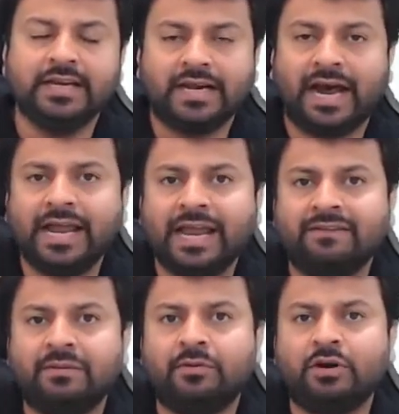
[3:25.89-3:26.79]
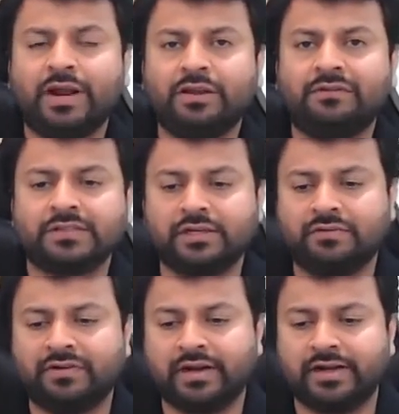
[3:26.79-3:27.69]
I have a book value of asset of
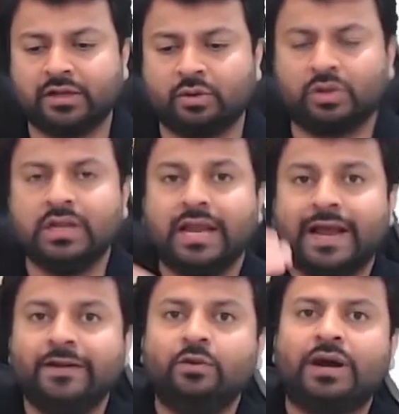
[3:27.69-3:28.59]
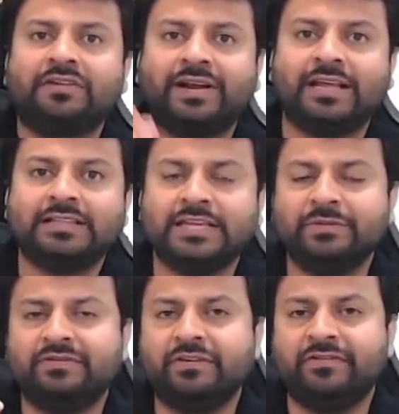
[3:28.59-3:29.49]
100 crore and you are financing me
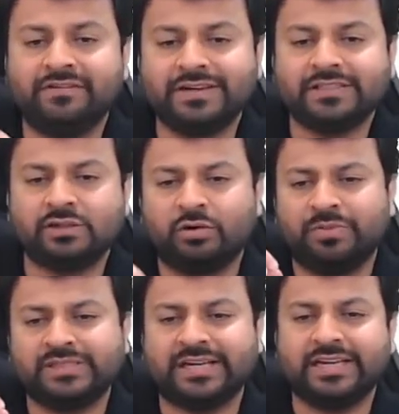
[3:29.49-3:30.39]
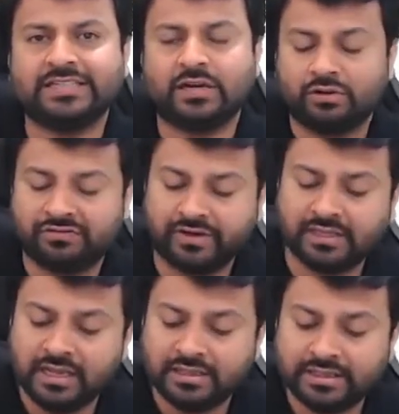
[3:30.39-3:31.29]
51 crore rupees at least out of it,
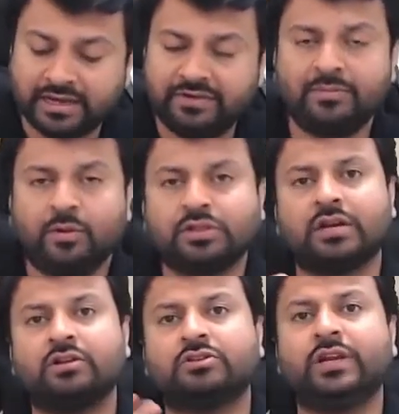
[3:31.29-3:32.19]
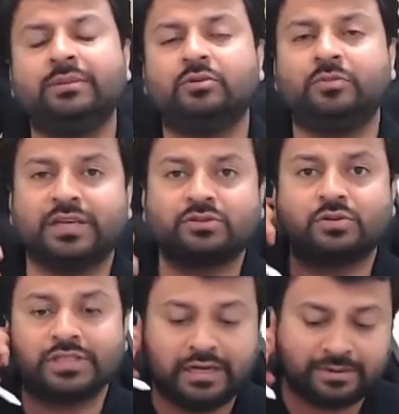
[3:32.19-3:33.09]
then we both are also deemed to be
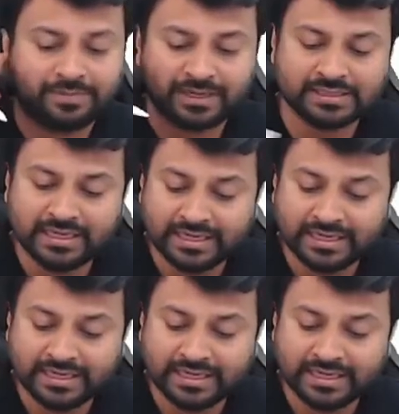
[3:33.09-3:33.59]
associate enterprise.